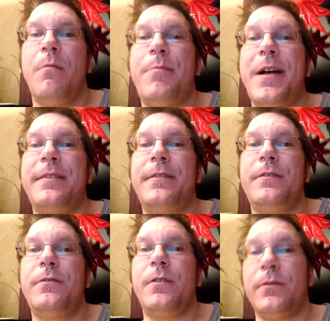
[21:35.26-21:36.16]
But
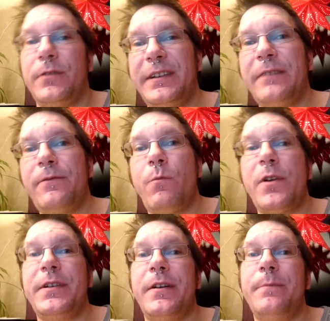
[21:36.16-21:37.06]
you leased it for
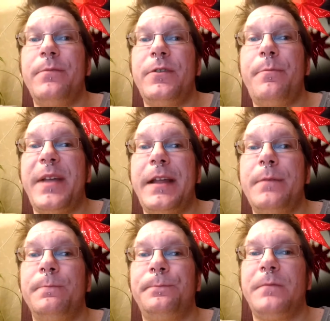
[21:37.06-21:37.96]
1 year, you
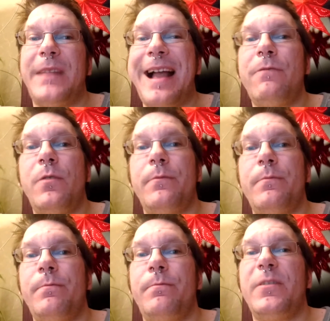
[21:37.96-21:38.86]
paid half what
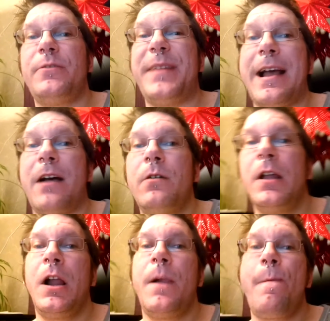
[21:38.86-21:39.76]
you pay now,
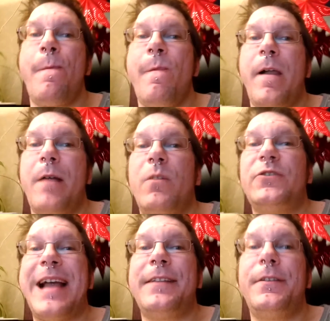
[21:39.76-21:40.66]
and
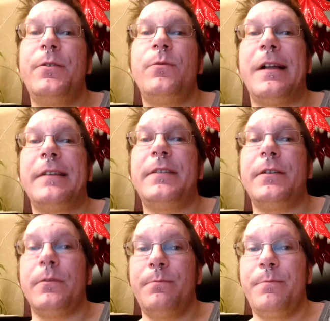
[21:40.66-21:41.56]
what you had to do was
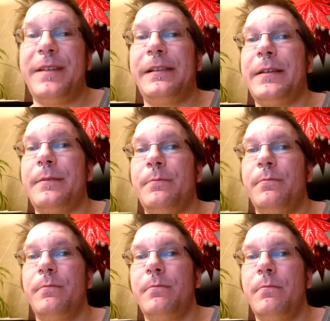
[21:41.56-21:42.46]
basically
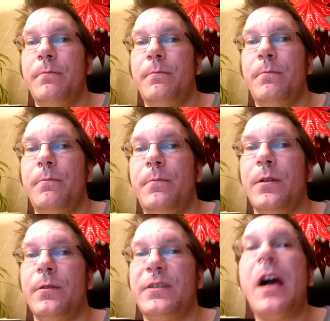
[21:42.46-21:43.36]

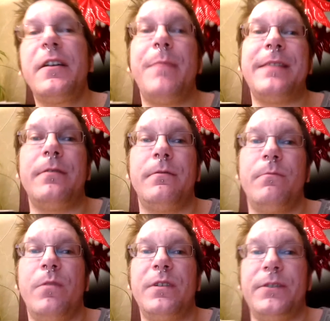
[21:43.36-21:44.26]
document
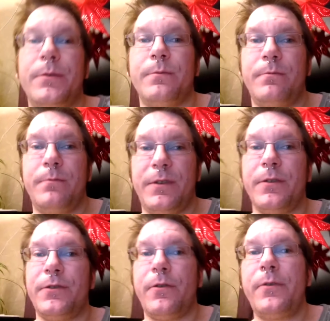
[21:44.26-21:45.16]
what
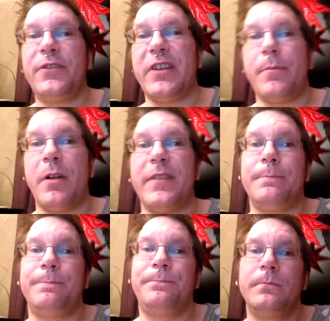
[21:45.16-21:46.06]
your ownership of it
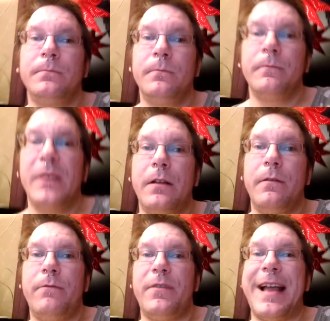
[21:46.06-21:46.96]

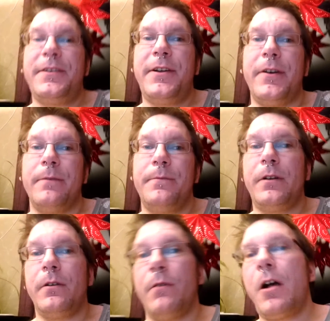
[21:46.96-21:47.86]
that year,
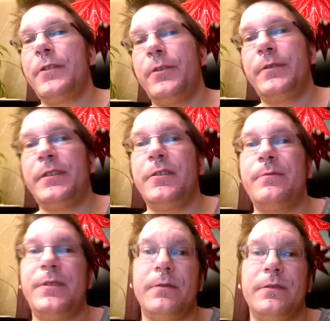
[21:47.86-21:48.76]
on
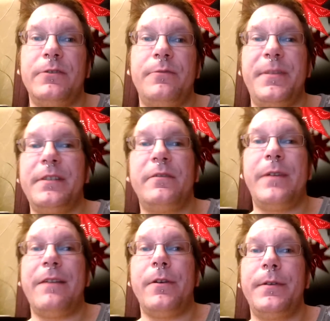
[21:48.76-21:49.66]
YouTube, social medias,
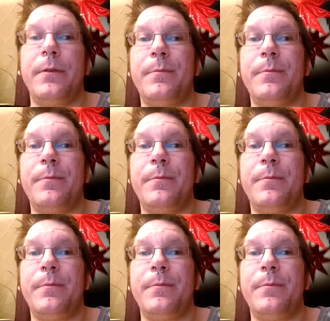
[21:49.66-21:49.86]
whatever,